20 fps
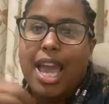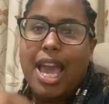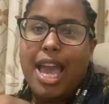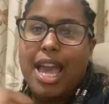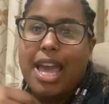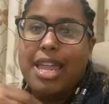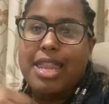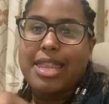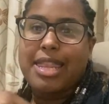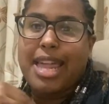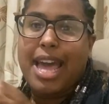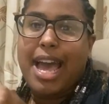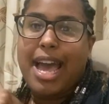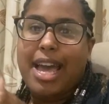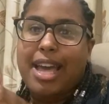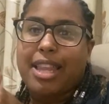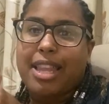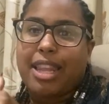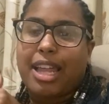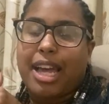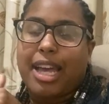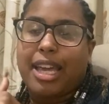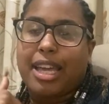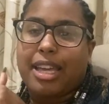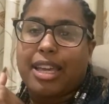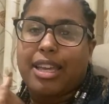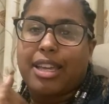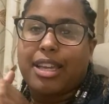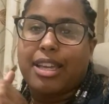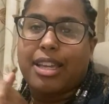And that, like,
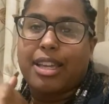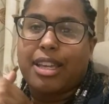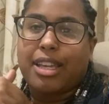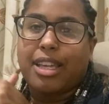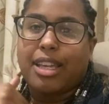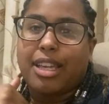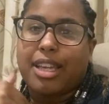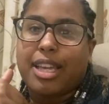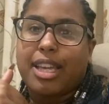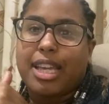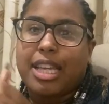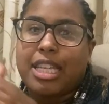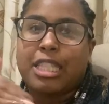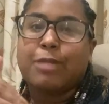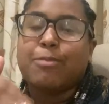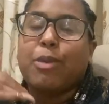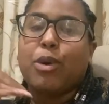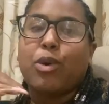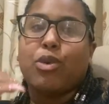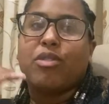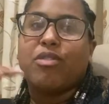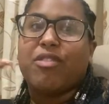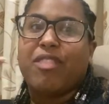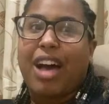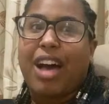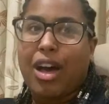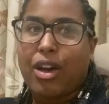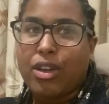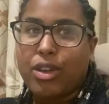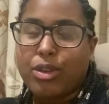it spoke
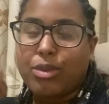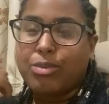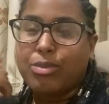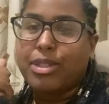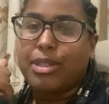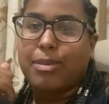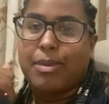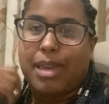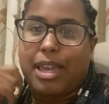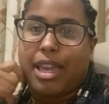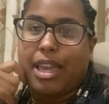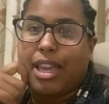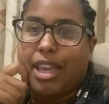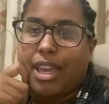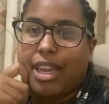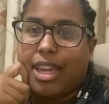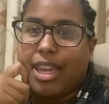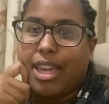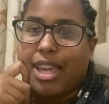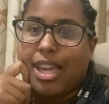volume to me.